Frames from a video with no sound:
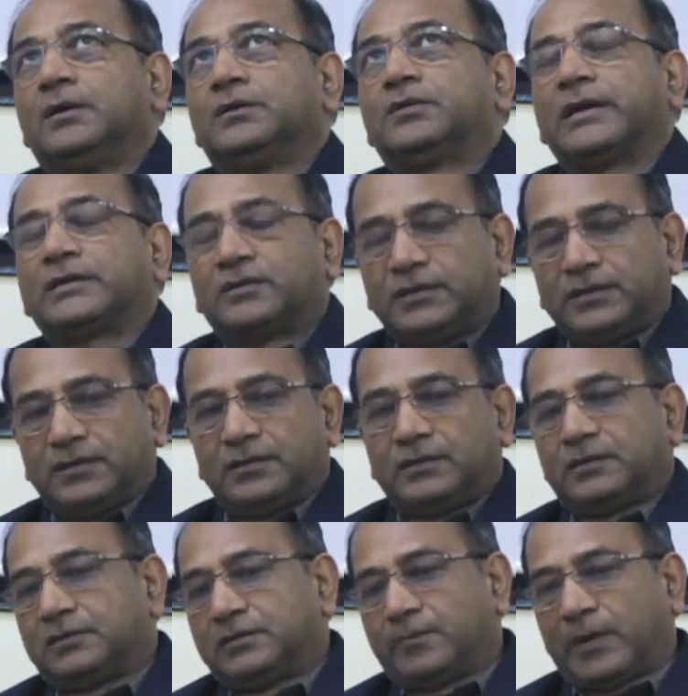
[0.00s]
So actually,
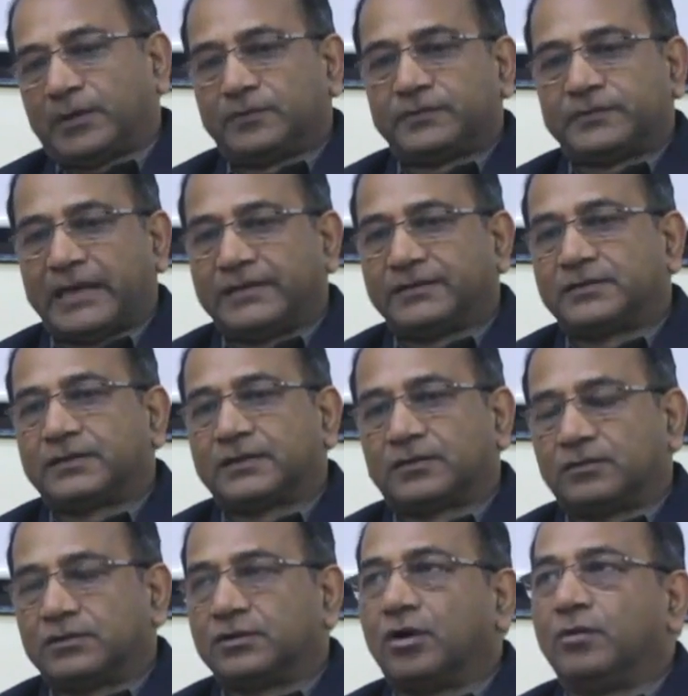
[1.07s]
Department of Science and
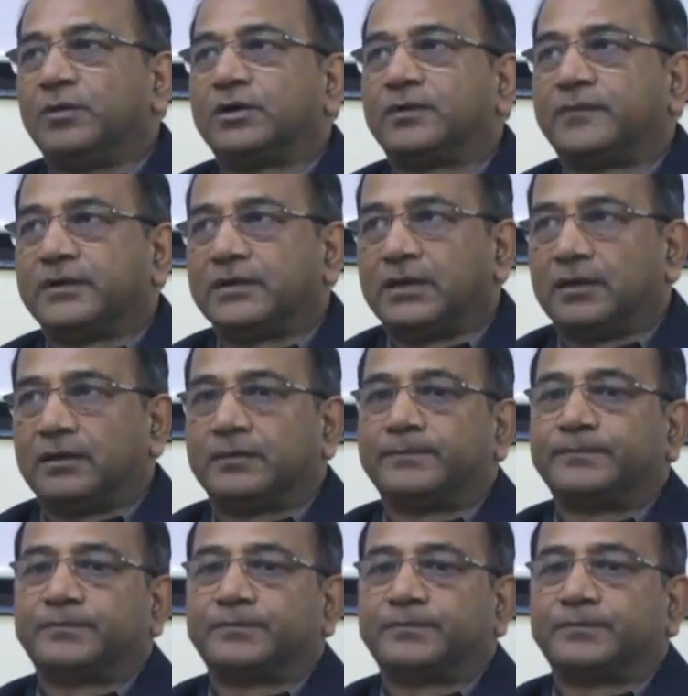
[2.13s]
Technology, Government of India